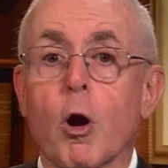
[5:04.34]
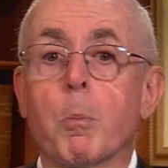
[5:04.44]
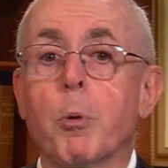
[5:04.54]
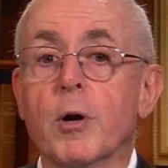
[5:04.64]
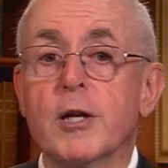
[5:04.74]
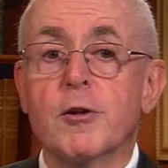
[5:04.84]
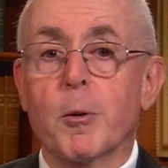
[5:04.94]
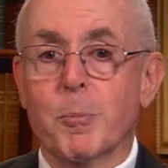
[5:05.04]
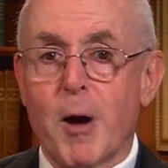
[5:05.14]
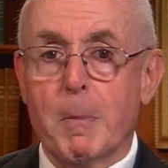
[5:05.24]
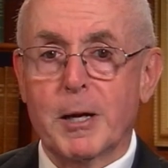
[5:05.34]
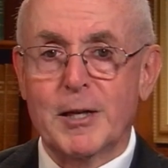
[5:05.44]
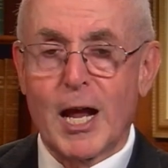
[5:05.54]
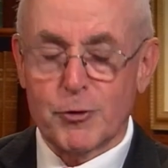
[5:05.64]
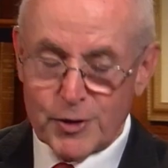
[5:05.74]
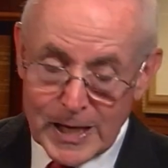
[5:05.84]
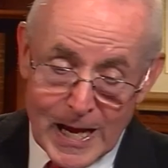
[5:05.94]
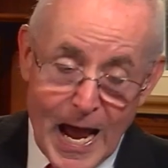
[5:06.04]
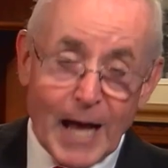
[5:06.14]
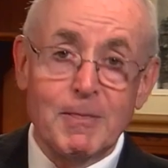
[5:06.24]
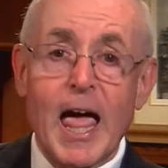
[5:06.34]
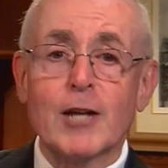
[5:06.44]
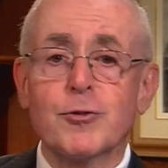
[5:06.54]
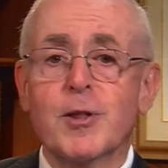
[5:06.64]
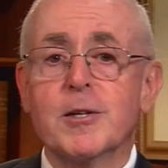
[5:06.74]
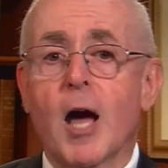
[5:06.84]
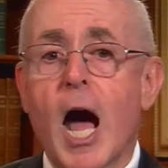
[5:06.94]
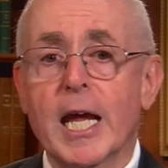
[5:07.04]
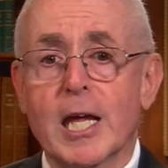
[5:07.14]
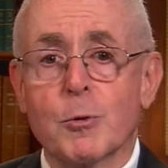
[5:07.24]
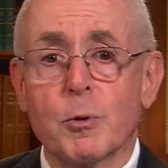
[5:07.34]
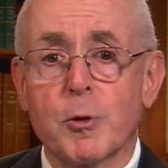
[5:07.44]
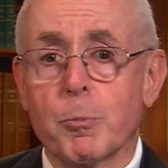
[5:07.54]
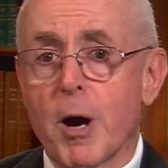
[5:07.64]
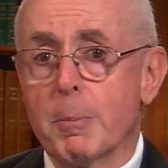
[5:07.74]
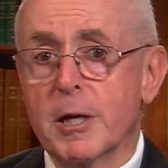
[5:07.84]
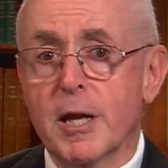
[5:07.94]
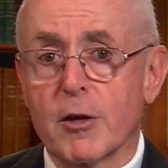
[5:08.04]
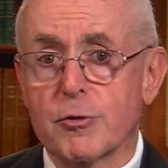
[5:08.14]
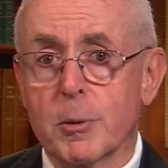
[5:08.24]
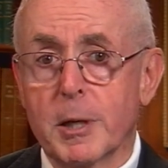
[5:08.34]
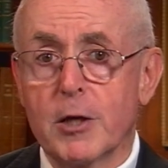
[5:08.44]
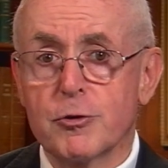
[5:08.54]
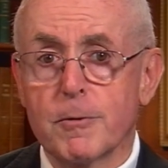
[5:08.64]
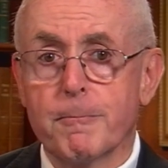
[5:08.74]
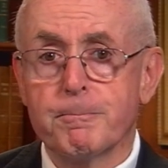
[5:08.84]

put into the property tax. And that's the tie-in with the property tax elimination.